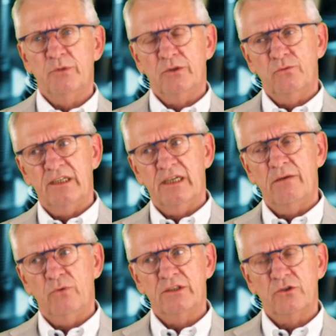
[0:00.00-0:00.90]
but one
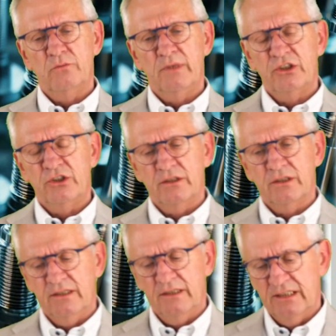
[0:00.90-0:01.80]
I want to
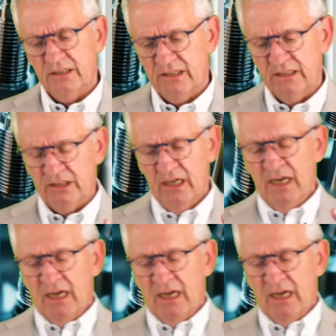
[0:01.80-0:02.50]
mention is